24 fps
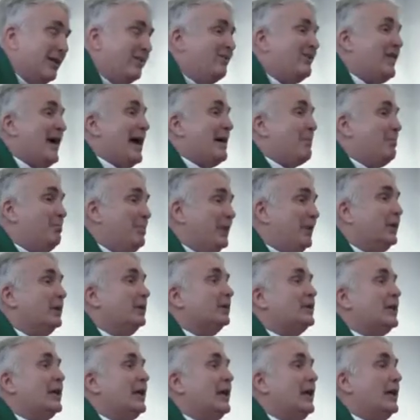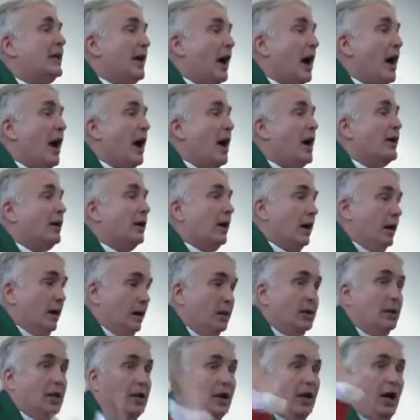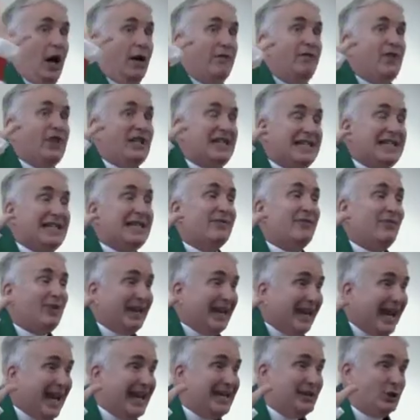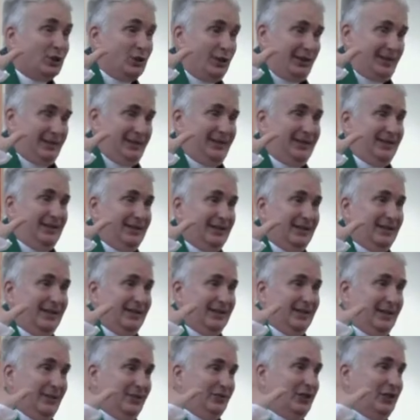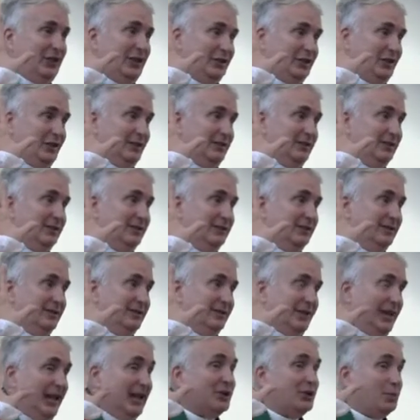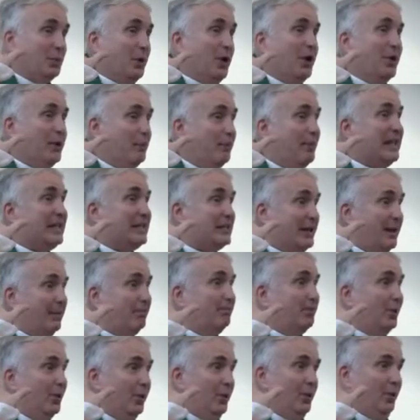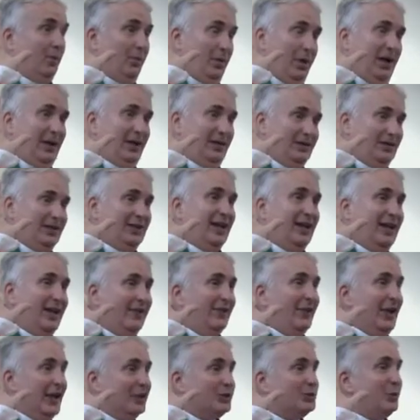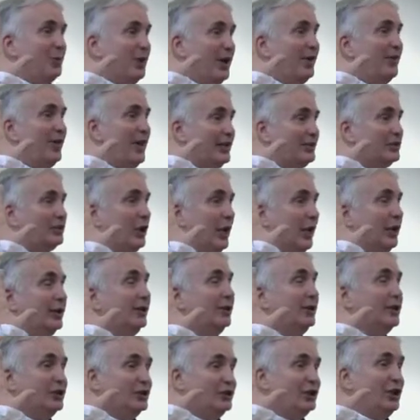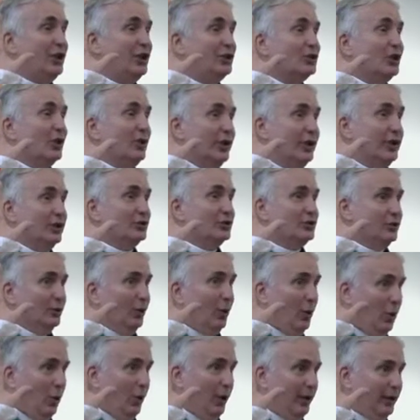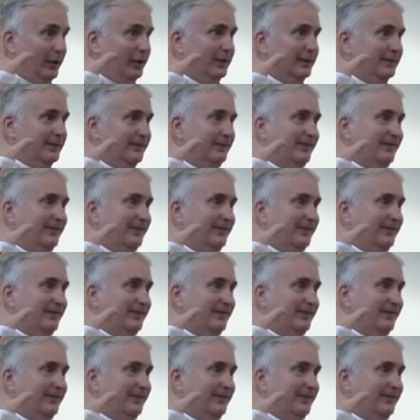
in fact built in honor of the deification of Caesar. That's where the big temple was. That's where they said, Caesar is Lord.